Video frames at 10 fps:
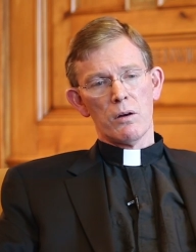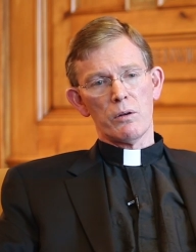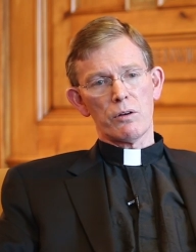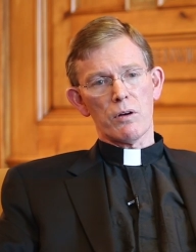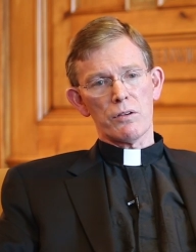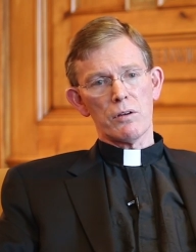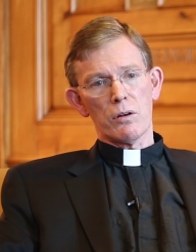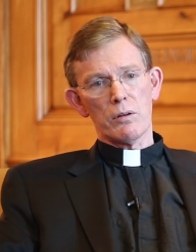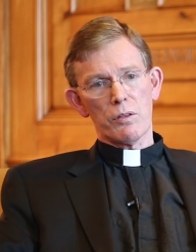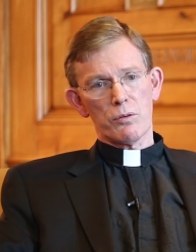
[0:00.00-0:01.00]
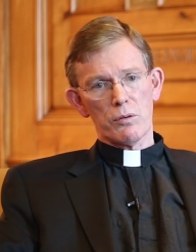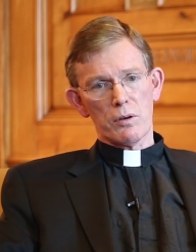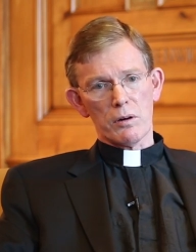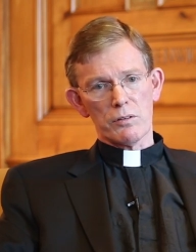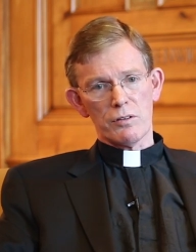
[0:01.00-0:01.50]
Holy Cross, not only through
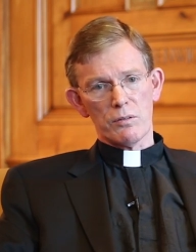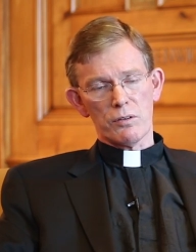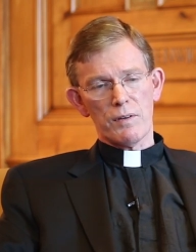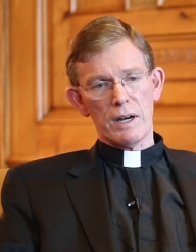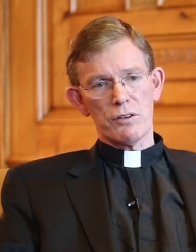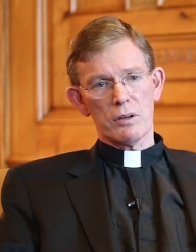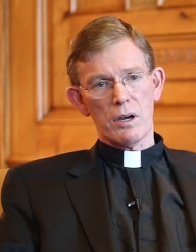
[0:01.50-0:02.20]
their generous financial